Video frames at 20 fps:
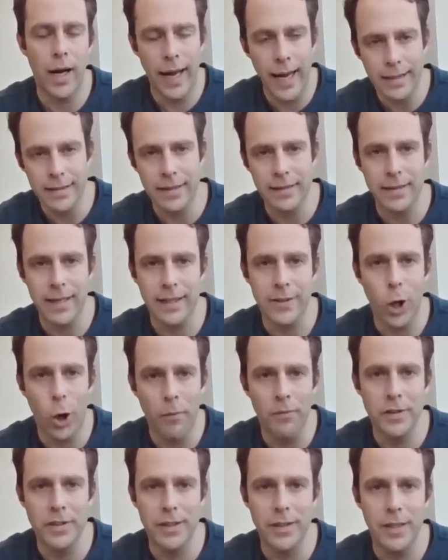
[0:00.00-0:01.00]
As I said,
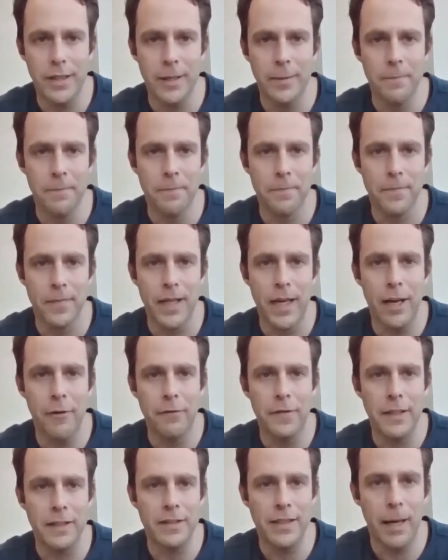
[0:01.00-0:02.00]
obviously,
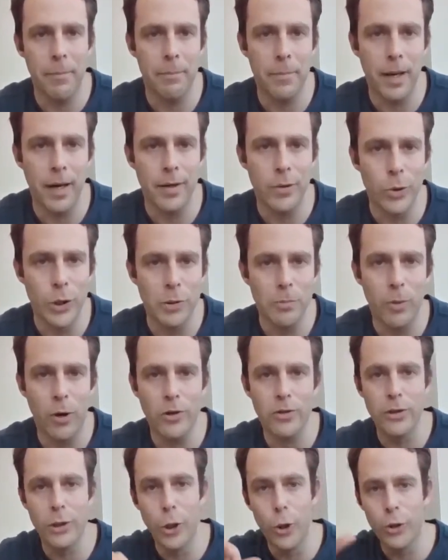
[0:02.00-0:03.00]
if the step
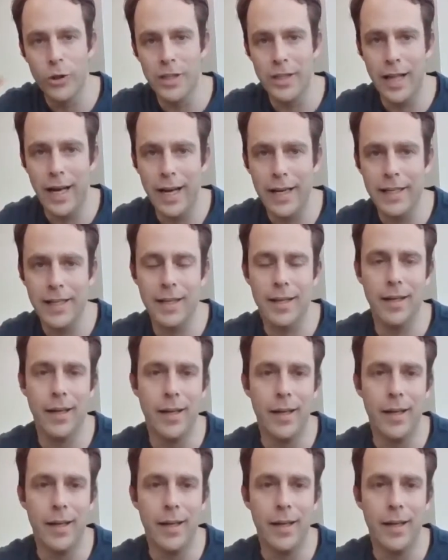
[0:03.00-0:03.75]
response looks like